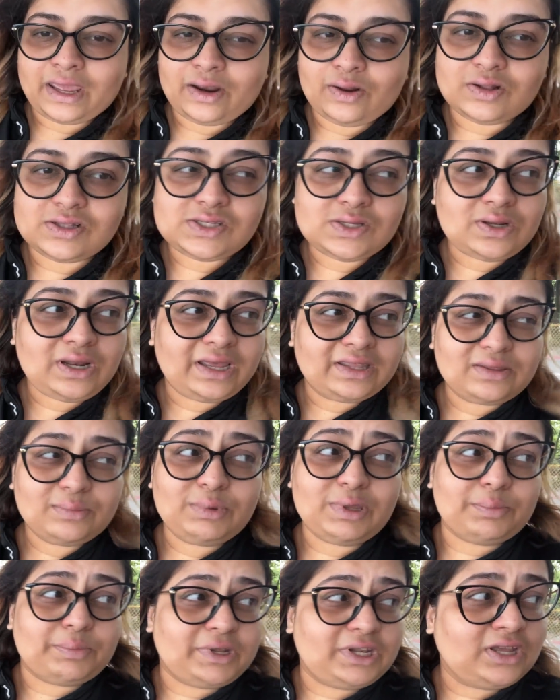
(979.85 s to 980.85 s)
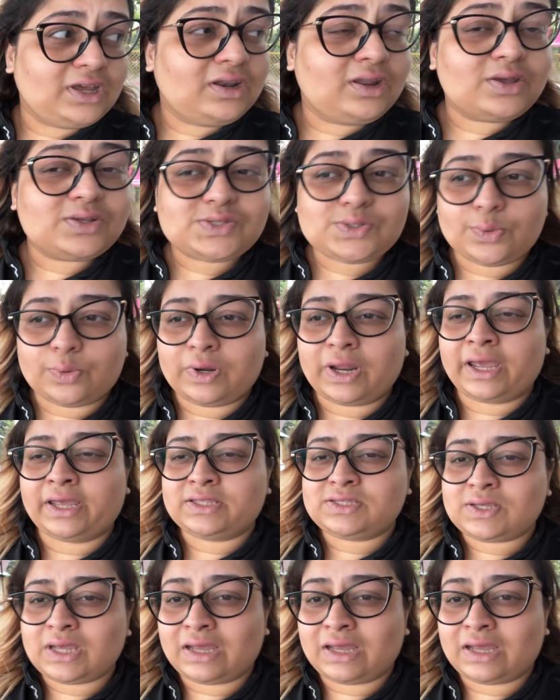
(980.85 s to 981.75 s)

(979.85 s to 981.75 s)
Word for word: also like the people here are so nice.